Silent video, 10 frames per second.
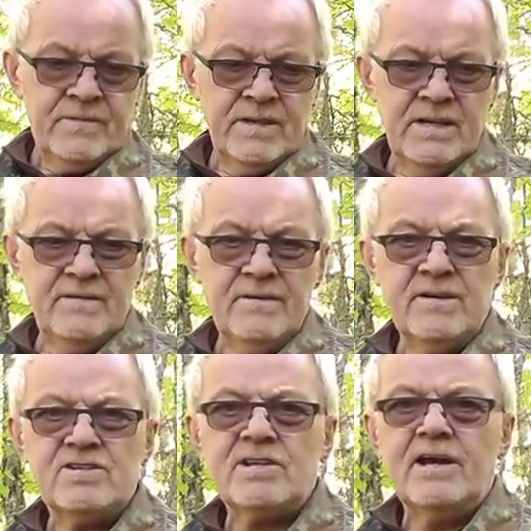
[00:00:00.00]
yeah a
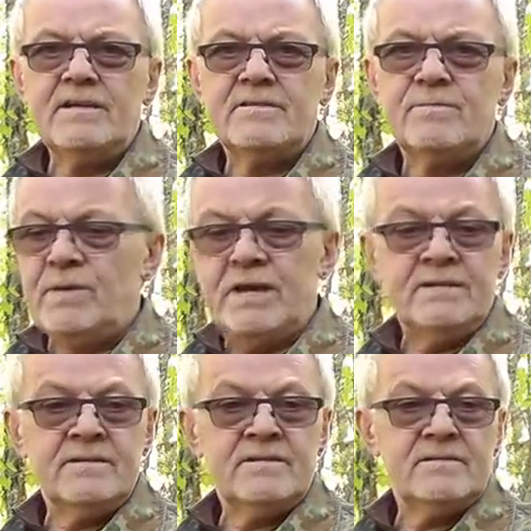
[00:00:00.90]
very slight
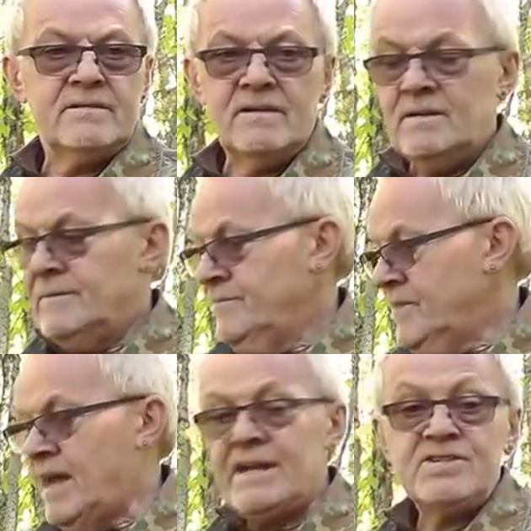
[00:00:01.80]
bend
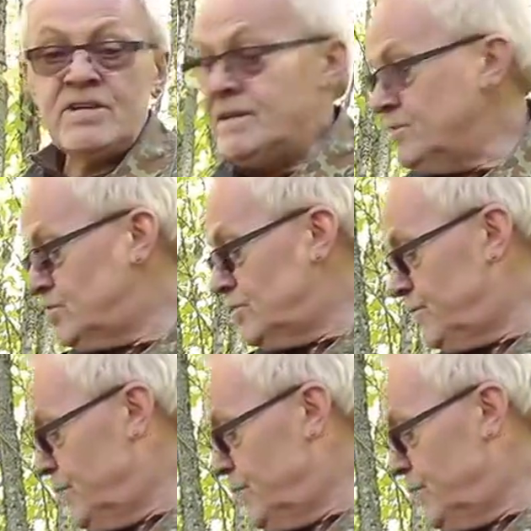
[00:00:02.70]
18 inches